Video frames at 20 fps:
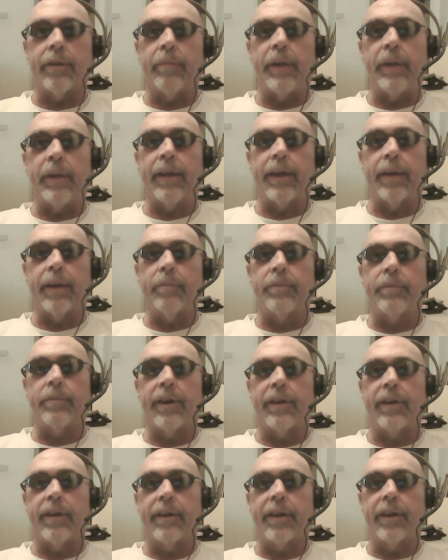I mean, he comes
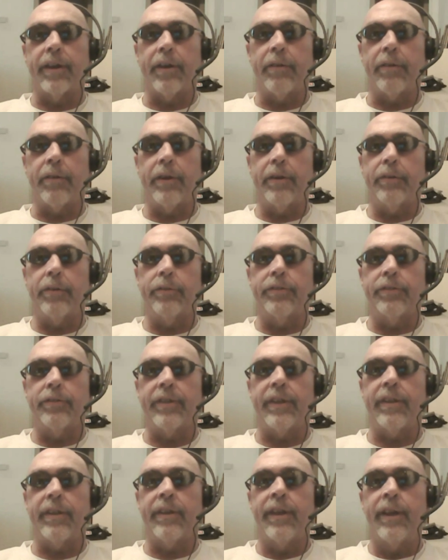on to co-host,
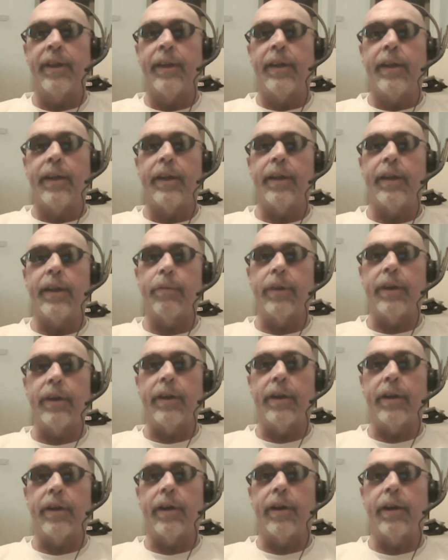and here we
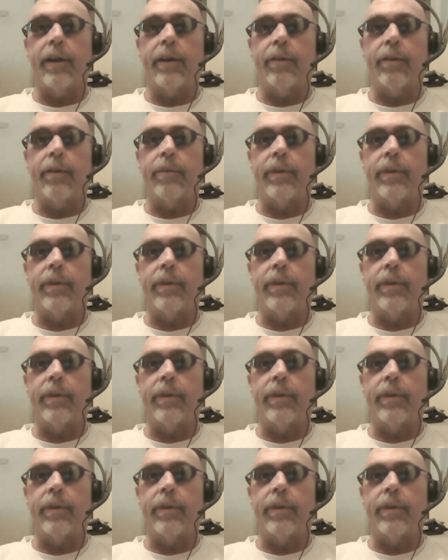are.